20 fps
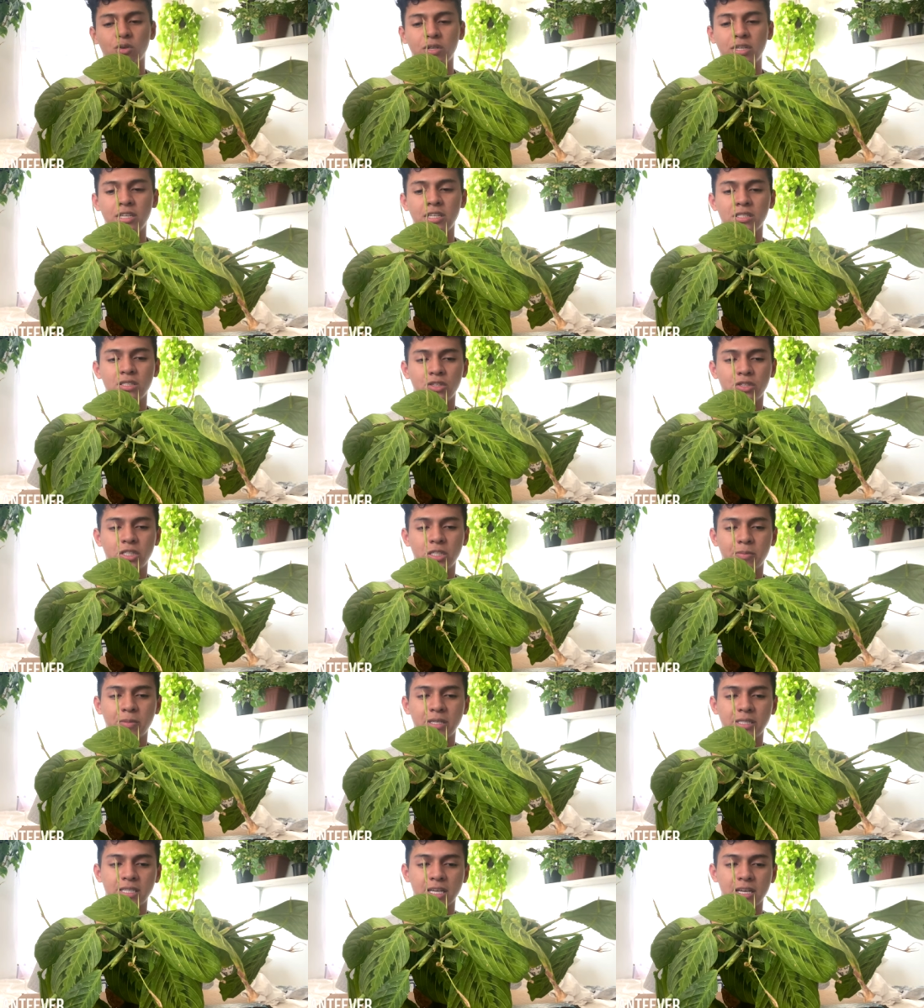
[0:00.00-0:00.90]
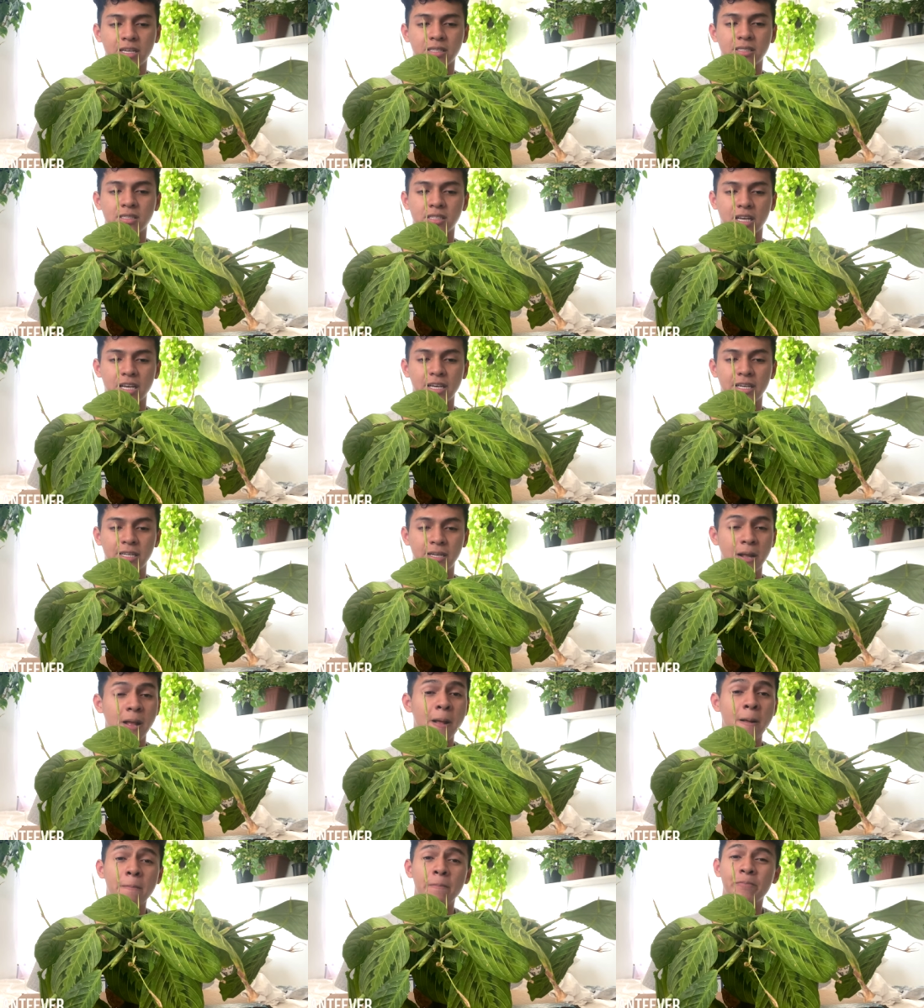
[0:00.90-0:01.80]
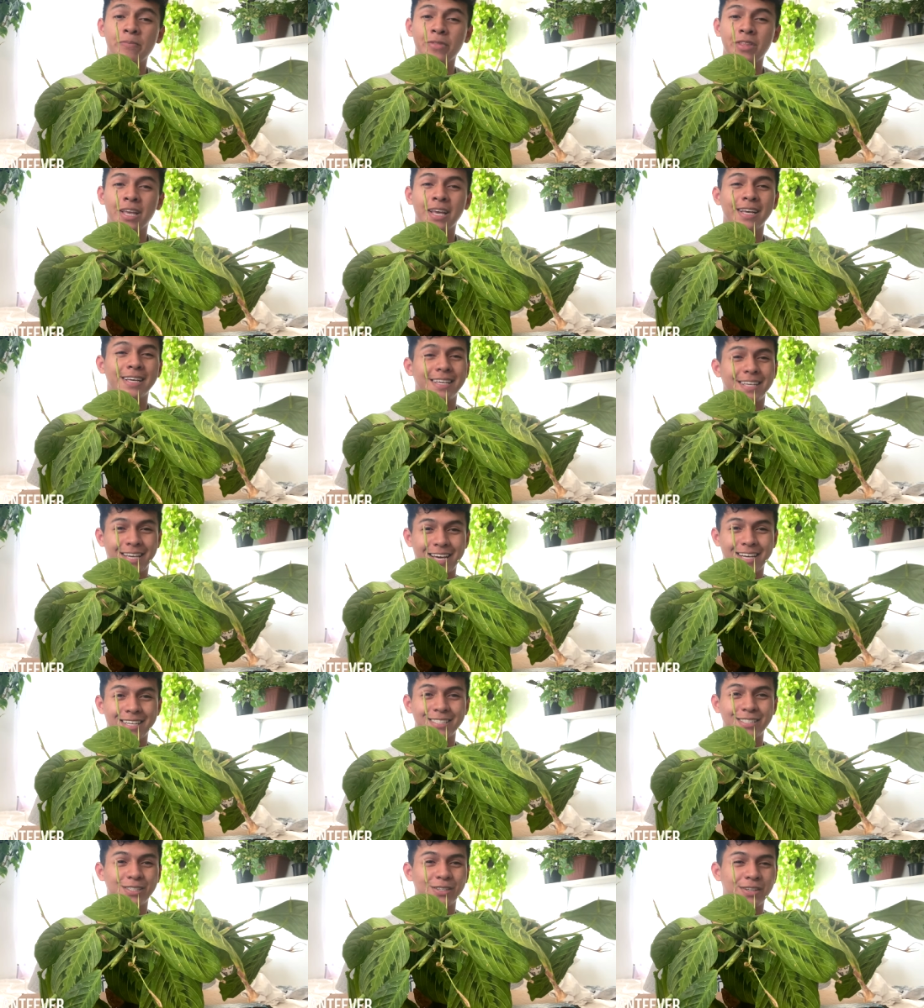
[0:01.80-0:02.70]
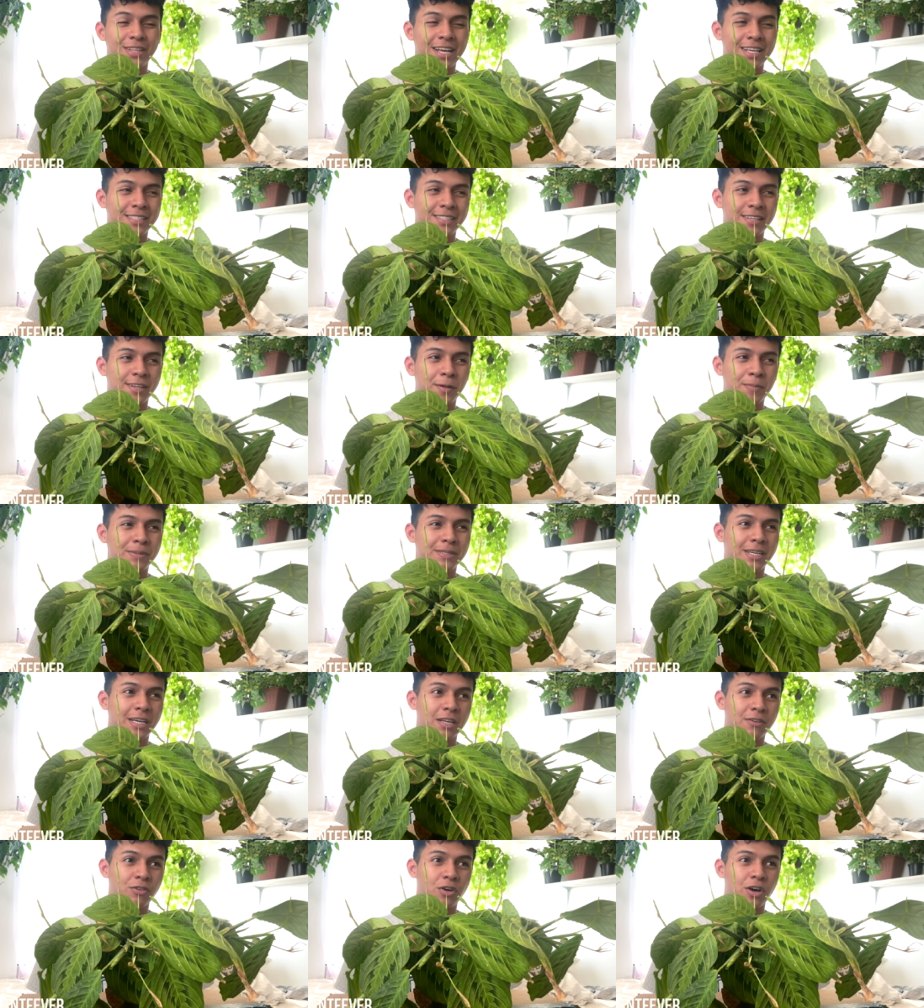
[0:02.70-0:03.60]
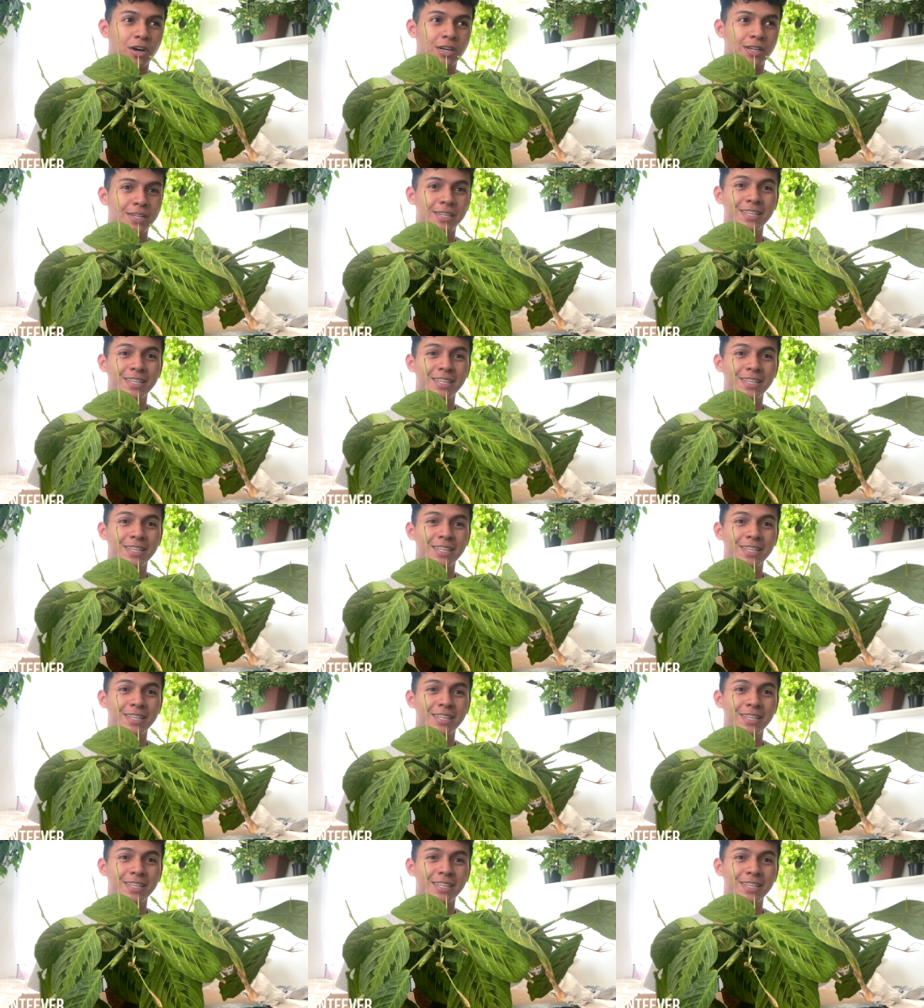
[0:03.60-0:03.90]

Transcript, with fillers: he's using my desk and yeah, so that setup is kind of gone.